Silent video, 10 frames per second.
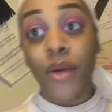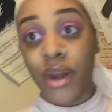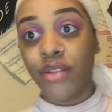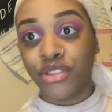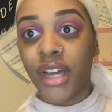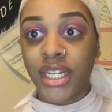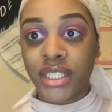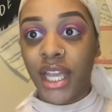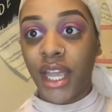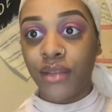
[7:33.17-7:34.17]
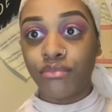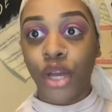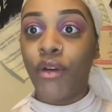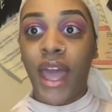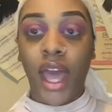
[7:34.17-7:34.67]
what I was trying to say.
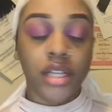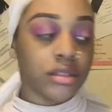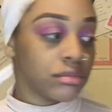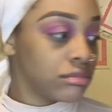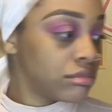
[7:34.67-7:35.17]
Don't act.